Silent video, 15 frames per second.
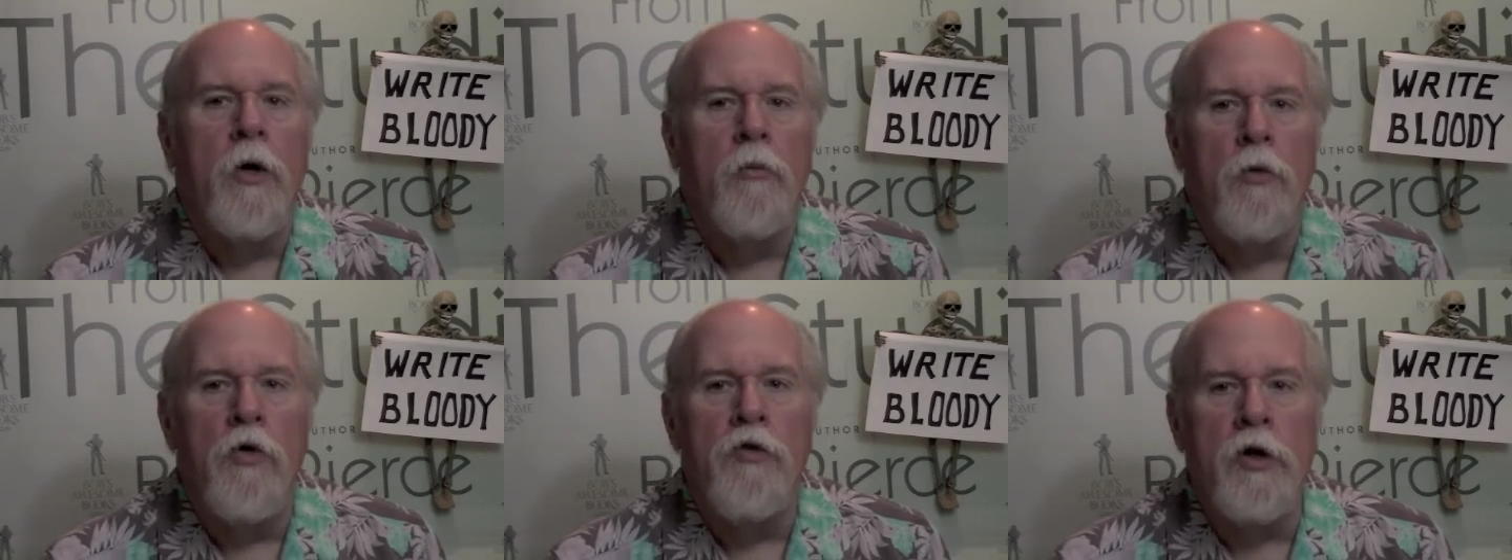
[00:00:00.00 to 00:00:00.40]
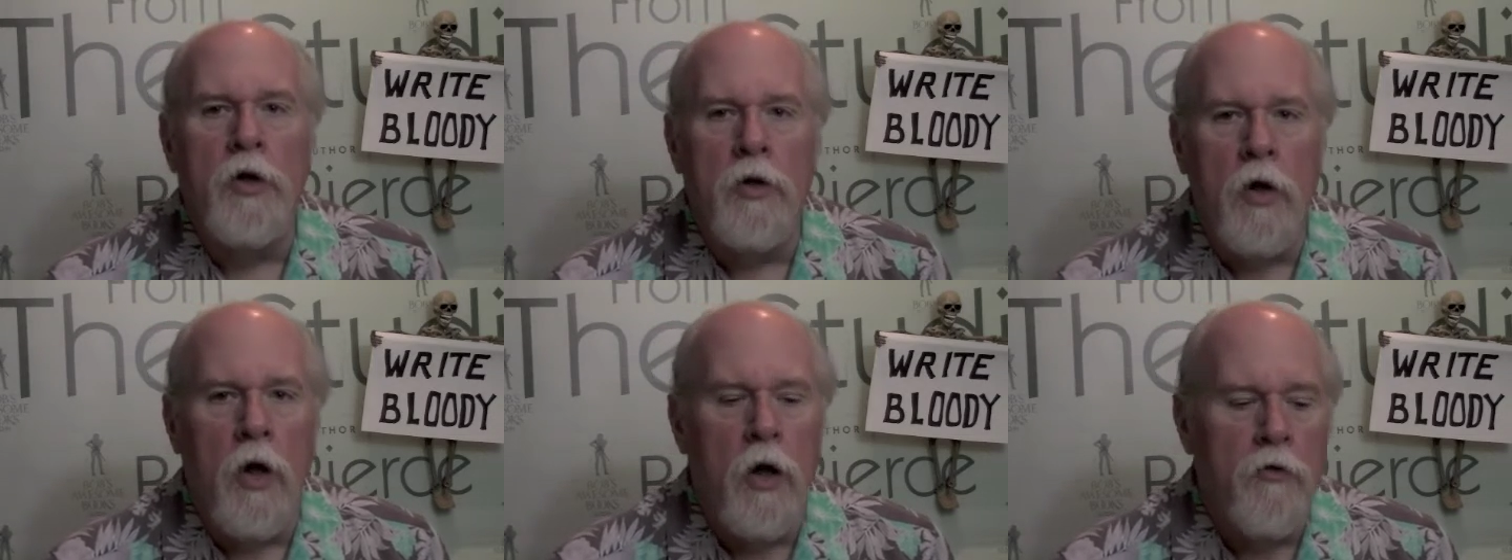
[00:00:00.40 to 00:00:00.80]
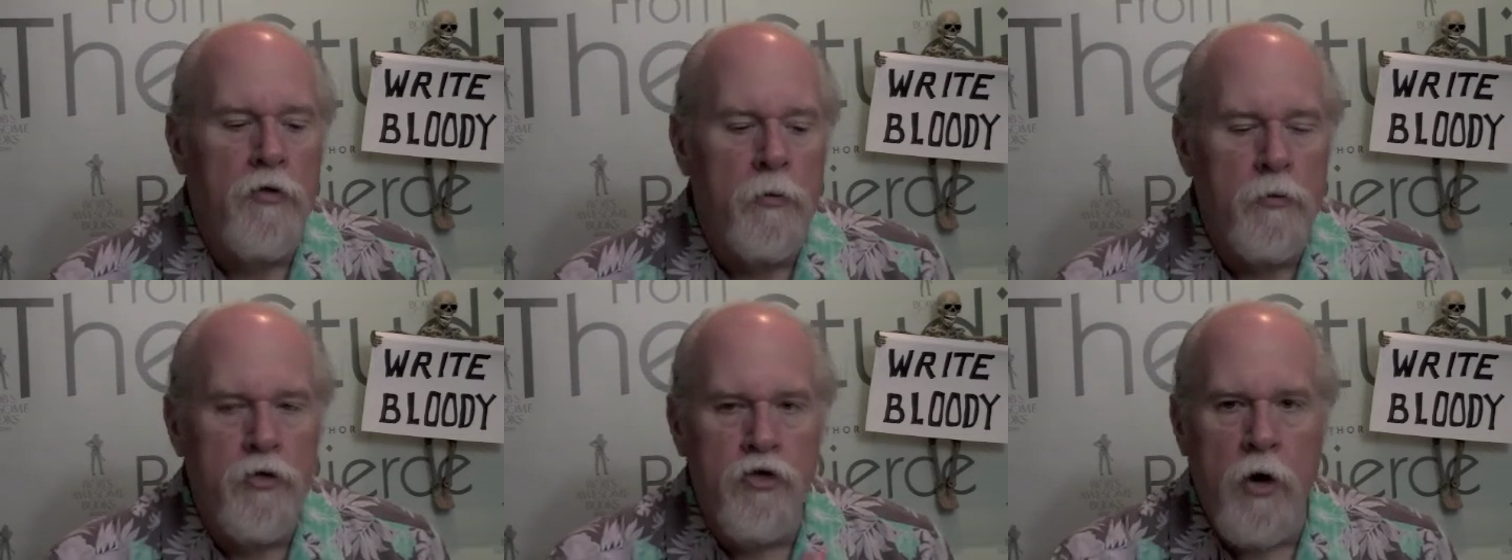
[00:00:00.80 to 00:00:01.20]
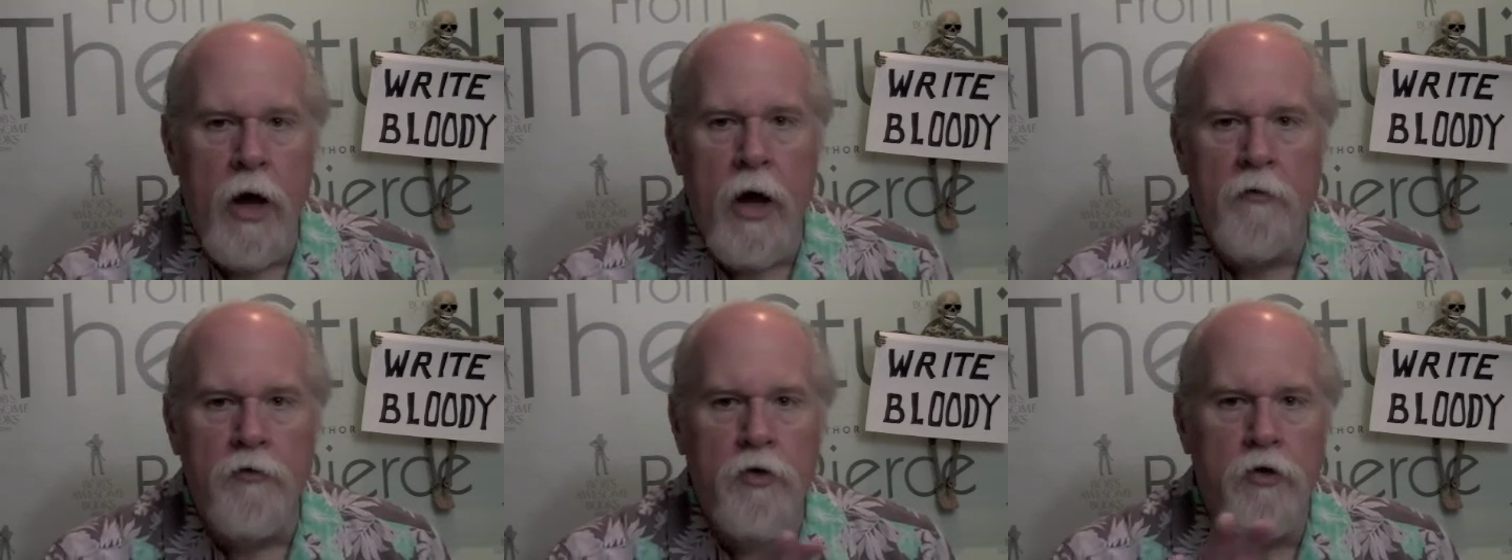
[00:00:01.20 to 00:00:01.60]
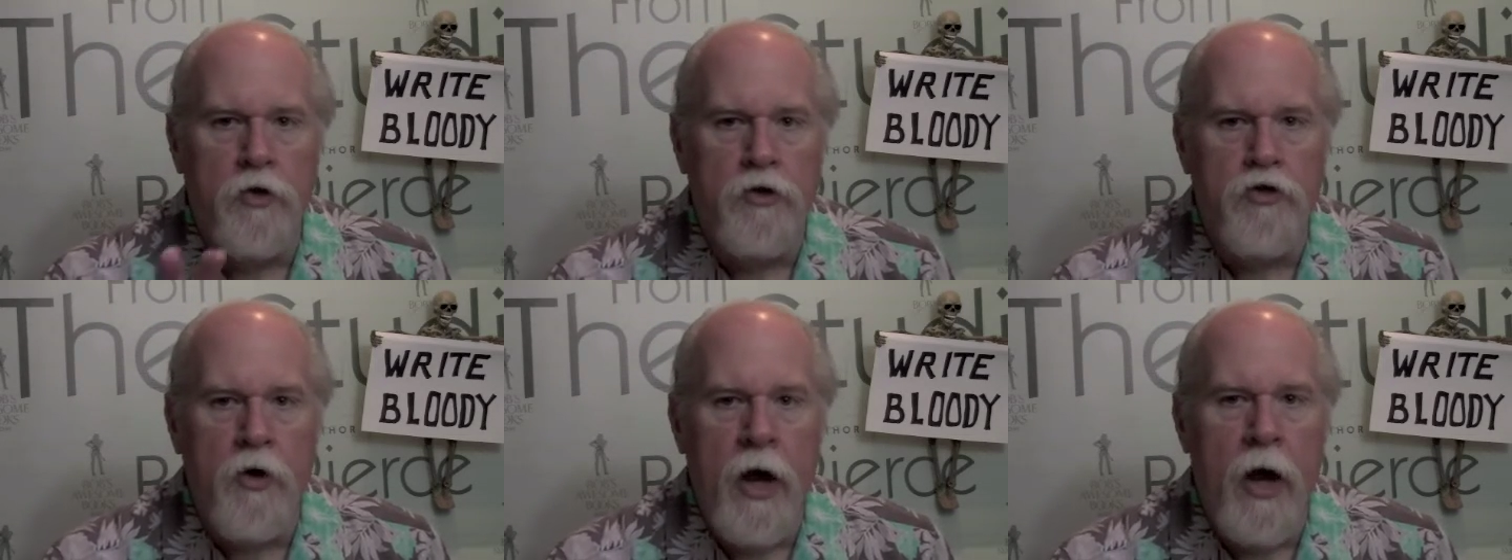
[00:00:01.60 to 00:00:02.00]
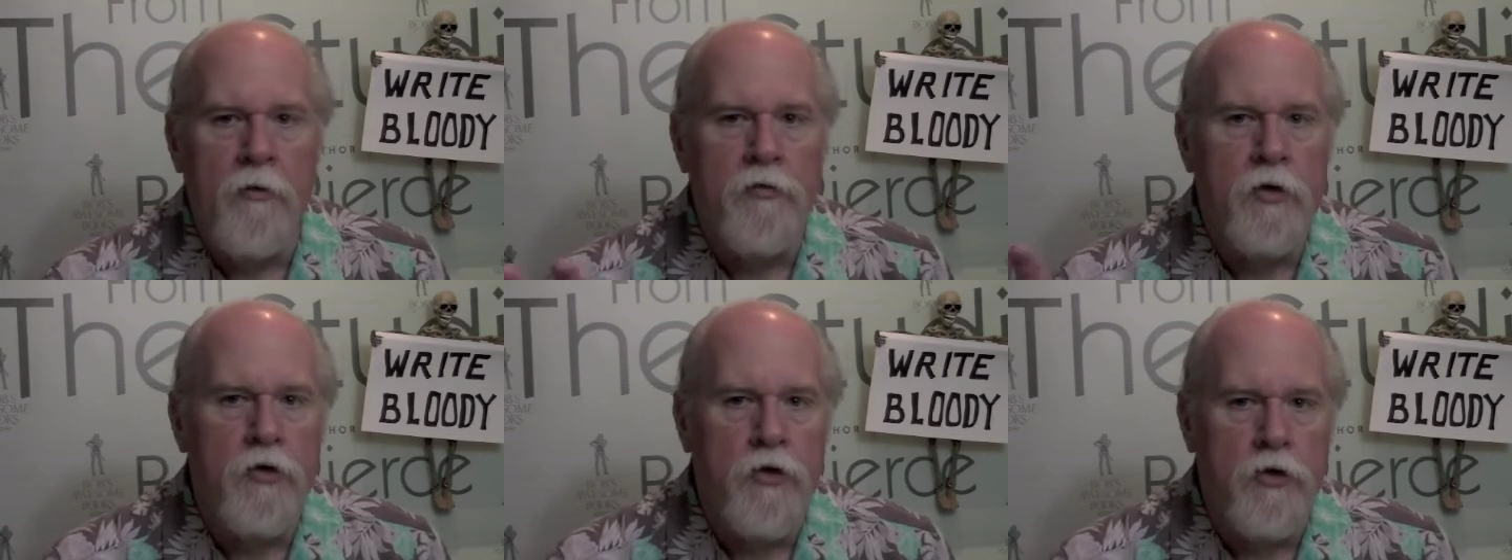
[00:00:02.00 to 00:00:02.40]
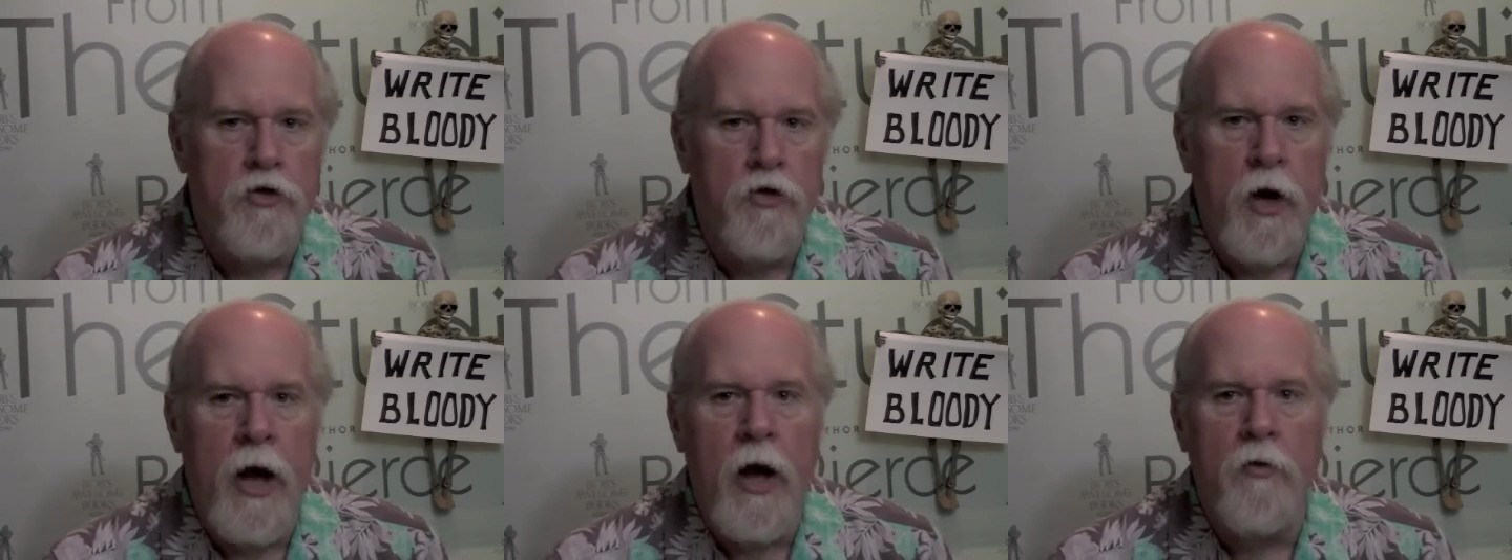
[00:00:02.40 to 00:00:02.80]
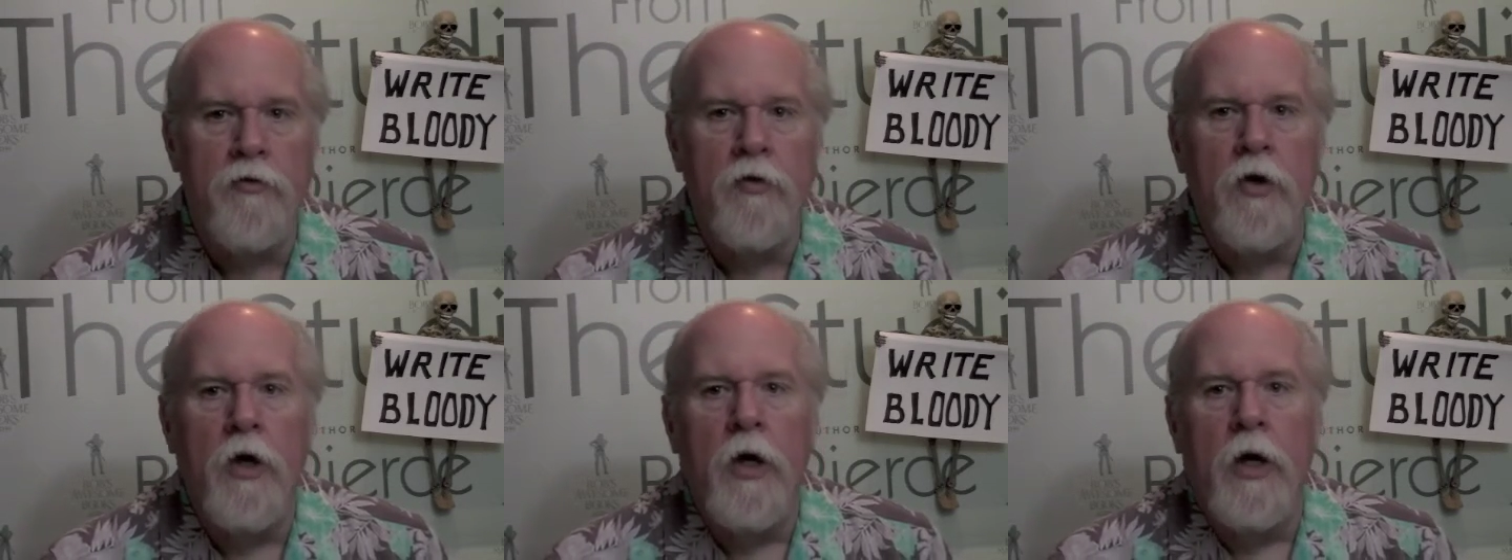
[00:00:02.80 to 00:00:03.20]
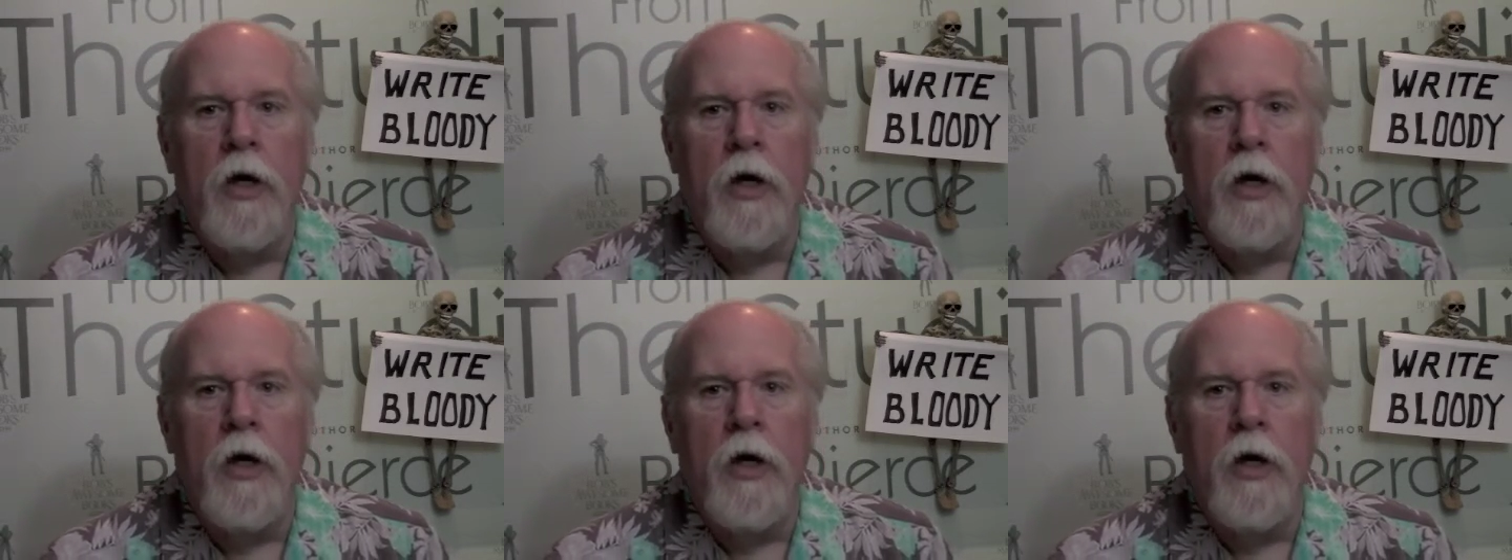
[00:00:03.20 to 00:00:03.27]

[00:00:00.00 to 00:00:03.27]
Moving along from draft to draft to draft,